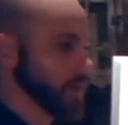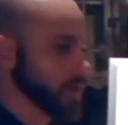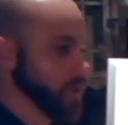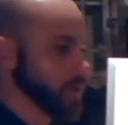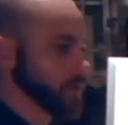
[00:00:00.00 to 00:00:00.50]
say, well,
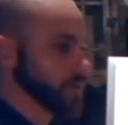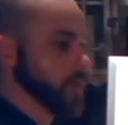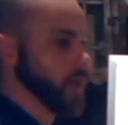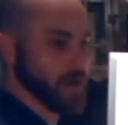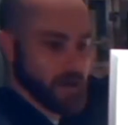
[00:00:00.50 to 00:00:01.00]
what if only
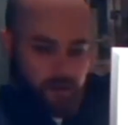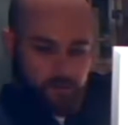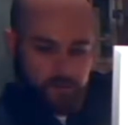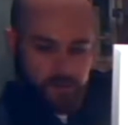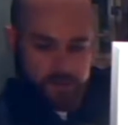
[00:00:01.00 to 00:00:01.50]
one
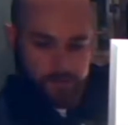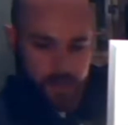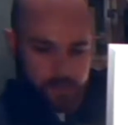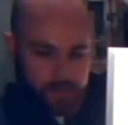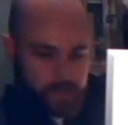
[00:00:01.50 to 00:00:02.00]
of the
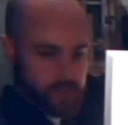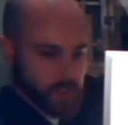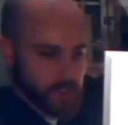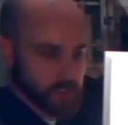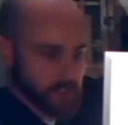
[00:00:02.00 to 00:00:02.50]
spouses is
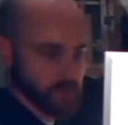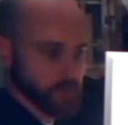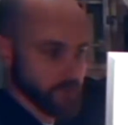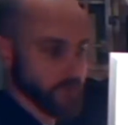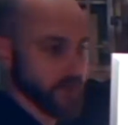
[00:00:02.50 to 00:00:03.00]

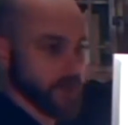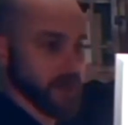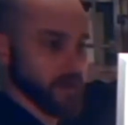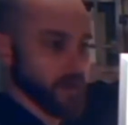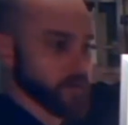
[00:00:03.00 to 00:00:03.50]
62
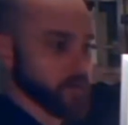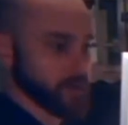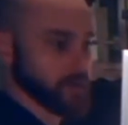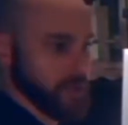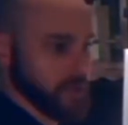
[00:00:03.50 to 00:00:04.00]
and the other
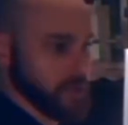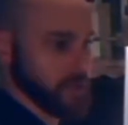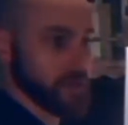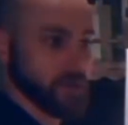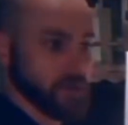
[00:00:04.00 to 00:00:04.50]
one is
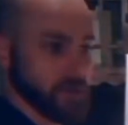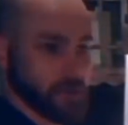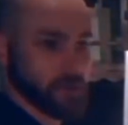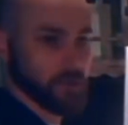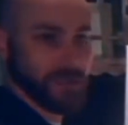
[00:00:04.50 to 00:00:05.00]
60? Can you
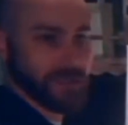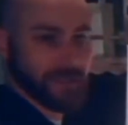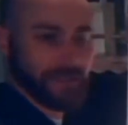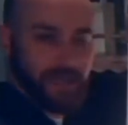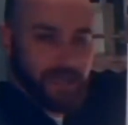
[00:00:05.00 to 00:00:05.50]
still do it?
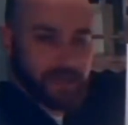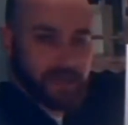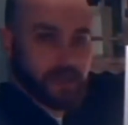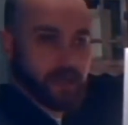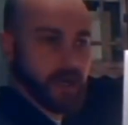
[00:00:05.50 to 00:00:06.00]
Yes.